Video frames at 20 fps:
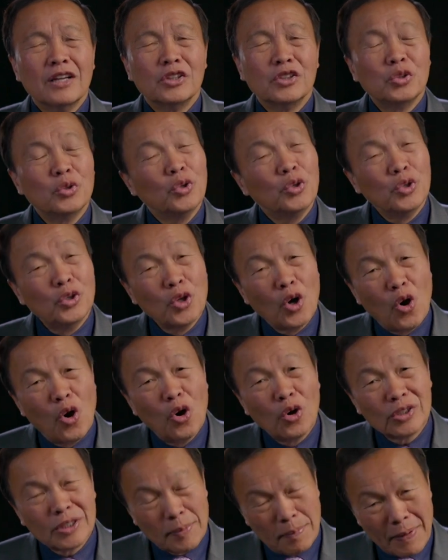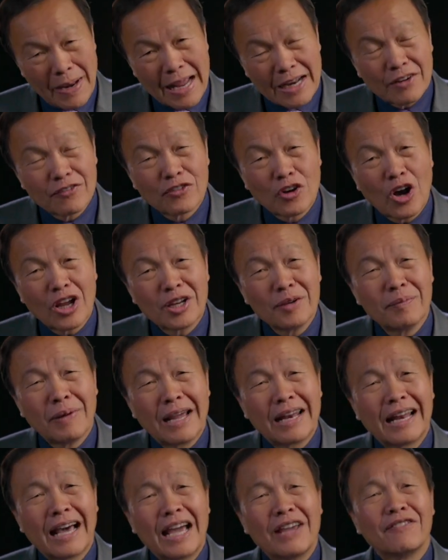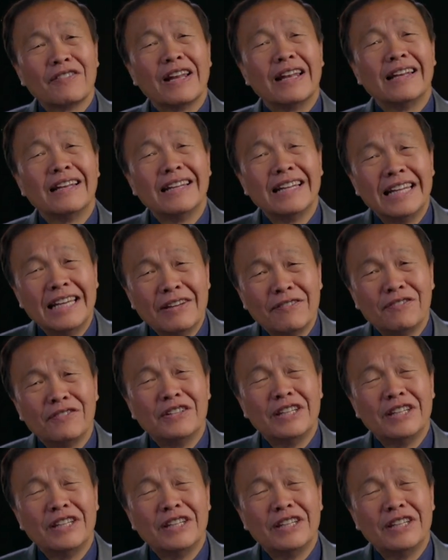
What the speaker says: to know the plan of God in my life and live